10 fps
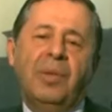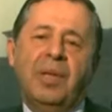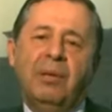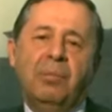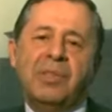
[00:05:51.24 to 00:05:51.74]
I
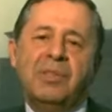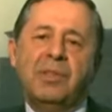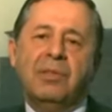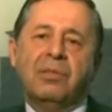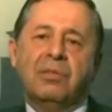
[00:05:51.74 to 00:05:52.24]
mean,
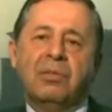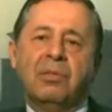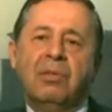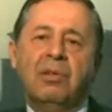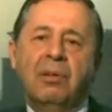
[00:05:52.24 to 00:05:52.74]
business
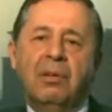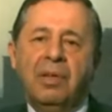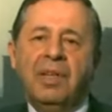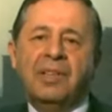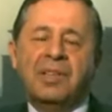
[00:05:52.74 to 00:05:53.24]

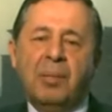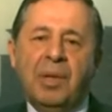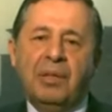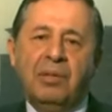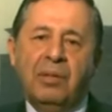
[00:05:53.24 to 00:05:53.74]
needs
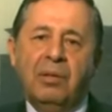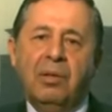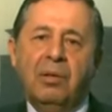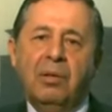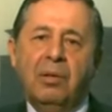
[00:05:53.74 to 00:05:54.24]
stability.
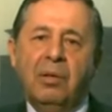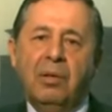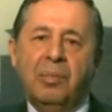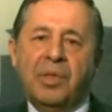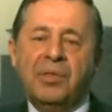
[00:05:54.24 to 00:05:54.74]

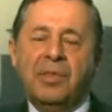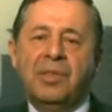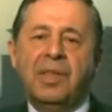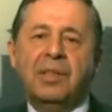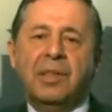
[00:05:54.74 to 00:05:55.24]

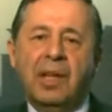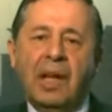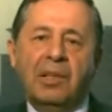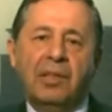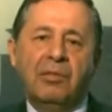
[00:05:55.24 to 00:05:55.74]
Business needs
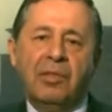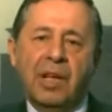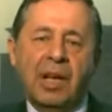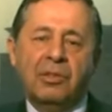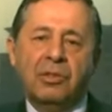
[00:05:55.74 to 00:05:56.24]
clarity of
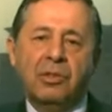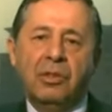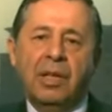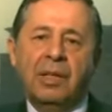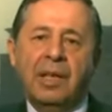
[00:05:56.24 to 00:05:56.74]

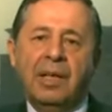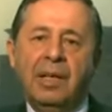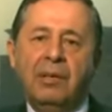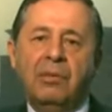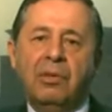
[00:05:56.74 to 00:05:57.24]
direction, and they
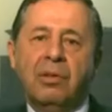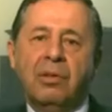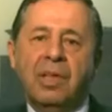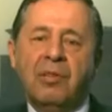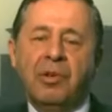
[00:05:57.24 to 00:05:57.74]
need
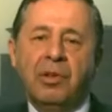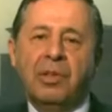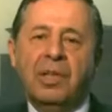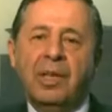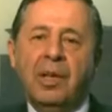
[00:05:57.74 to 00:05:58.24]

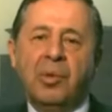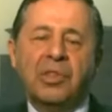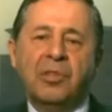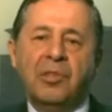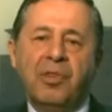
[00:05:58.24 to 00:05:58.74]
definitely a
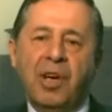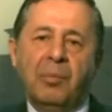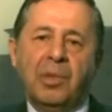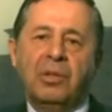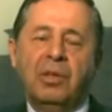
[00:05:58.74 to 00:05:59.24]
positive
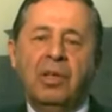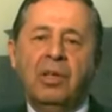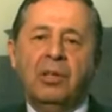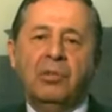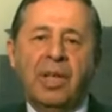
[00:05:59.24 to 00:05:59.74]
environment.
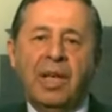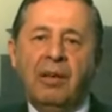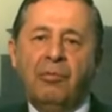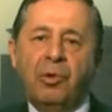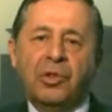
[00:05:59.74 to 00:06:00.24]

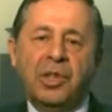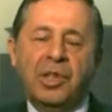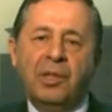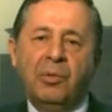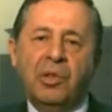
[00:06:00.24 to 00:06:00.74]
Today,
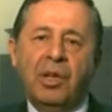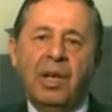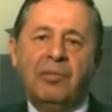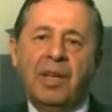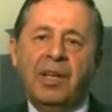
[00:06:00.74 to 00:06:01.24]
unfortunately, we don't
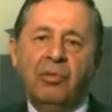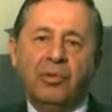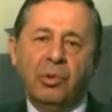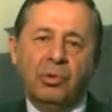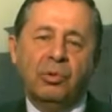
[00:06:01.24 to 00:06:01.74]
have any
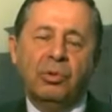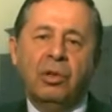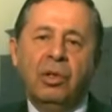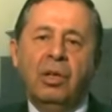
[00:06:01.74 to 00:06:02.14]
of those.